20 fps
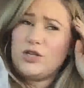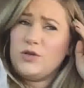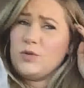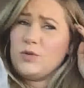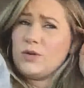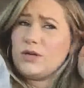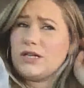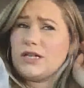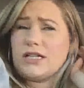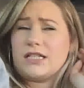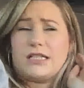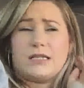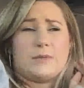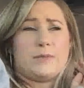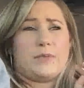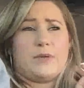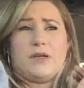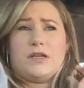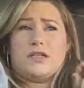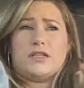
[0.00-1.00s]
you want to get
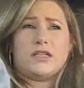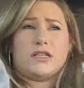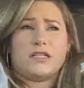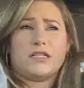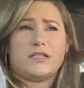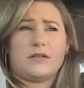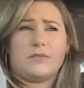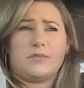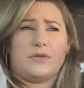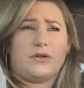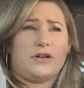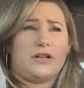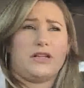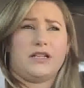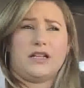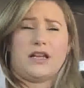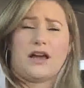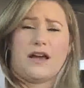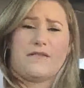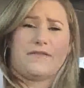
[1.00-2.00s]
some pizzas to put
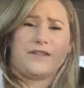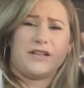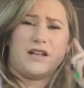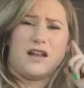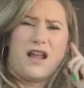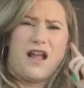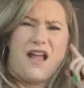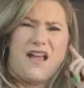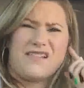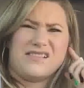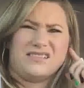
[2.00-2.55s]
in the oven?"